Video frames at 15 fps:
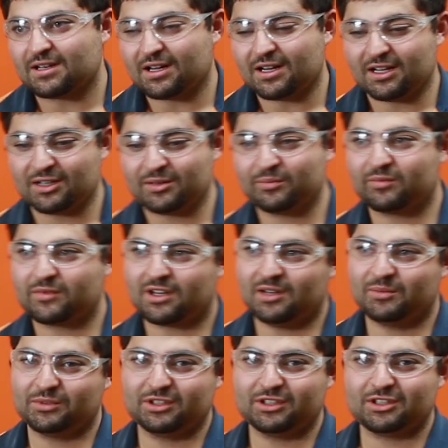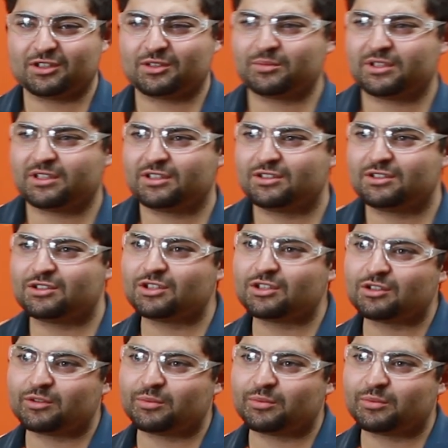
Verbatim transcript: Um, I'm Luke, I'm the junior